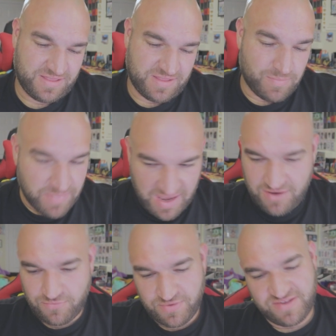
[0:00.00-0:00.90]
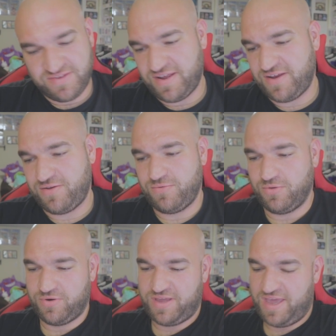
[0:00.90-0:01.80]
The main reason I do
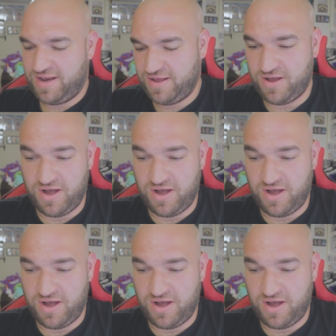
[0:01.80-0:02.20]
Lorcana,